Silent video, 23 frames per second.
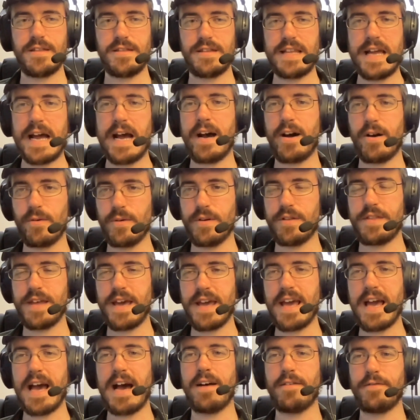now
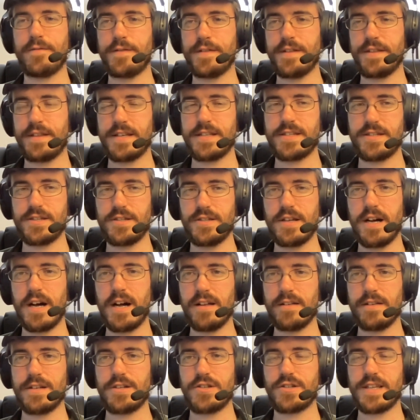they have this
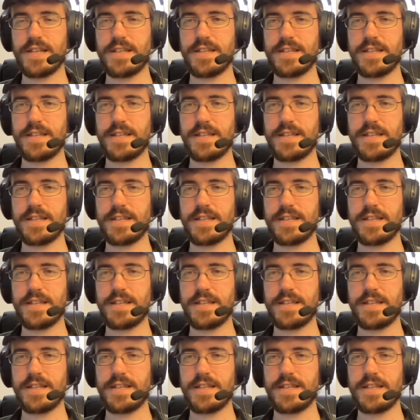knowledge